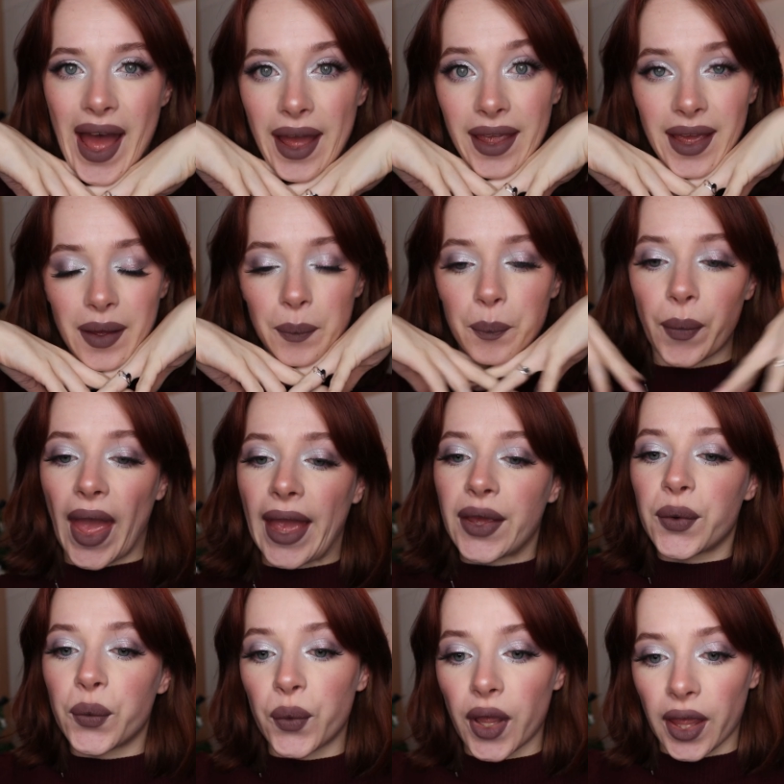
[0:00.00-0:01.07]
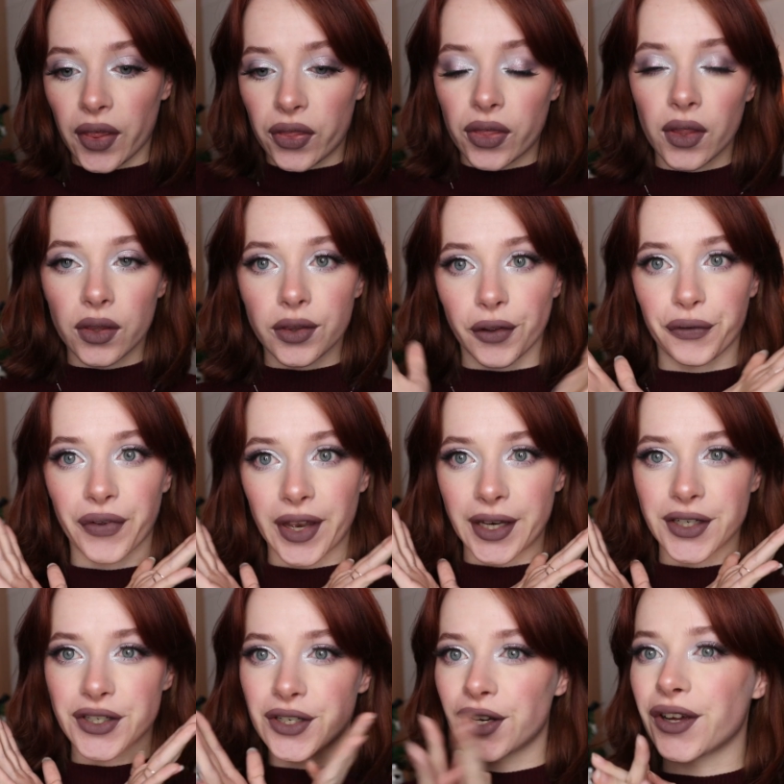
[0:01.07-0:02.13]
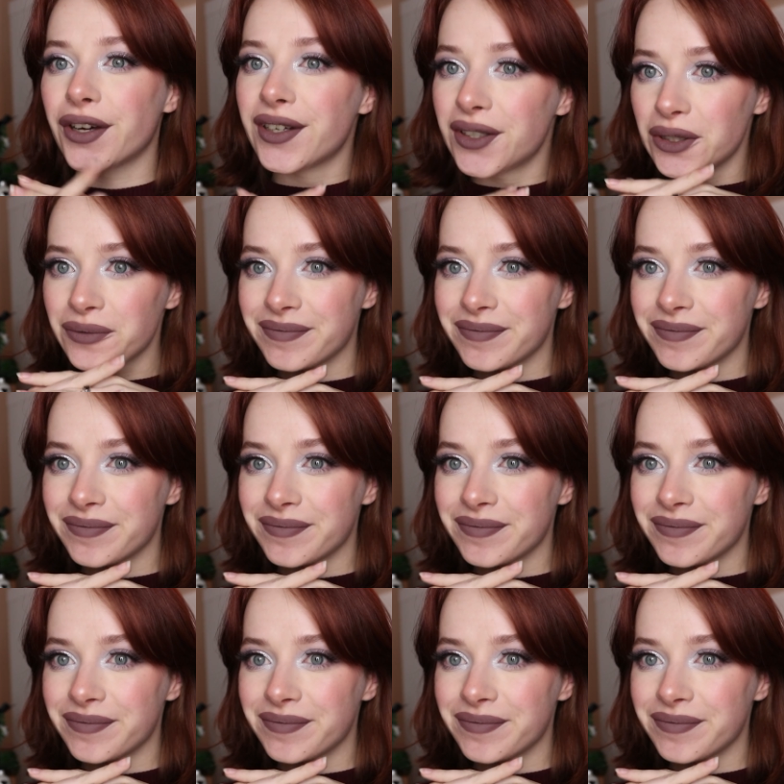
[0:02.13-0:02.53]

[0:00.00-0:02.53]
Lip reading: I am back with the finished look.